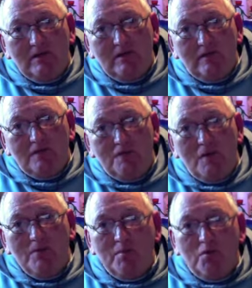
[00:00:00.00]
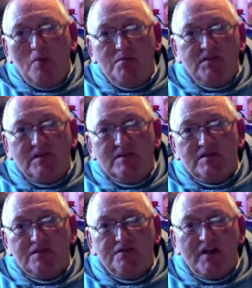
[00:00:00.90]
from the promptings
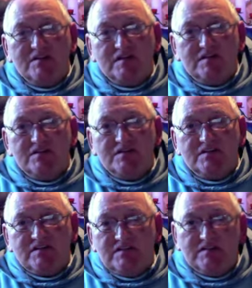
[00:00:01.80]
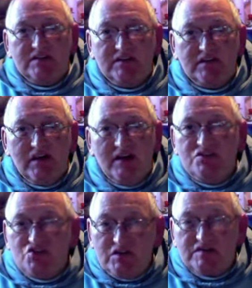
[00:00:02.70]
of Francis of Assisi and
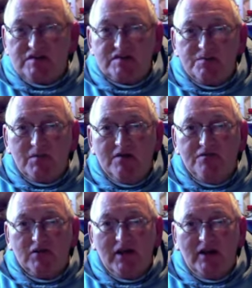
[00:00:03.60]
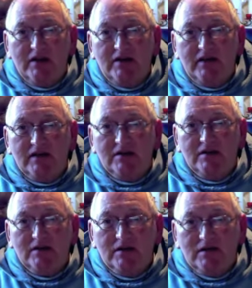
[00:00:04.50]
Jesus the Barefoot Galilean,
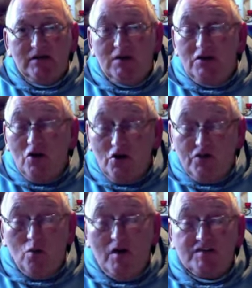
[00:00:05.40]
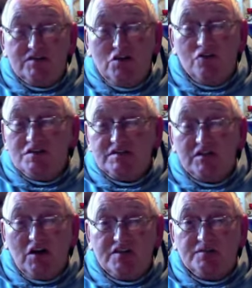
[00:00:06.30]
otherwise known as the
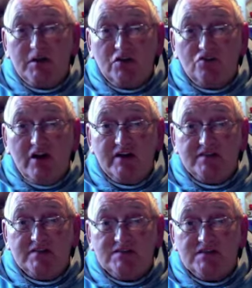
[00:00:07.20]
Cosmic Christ.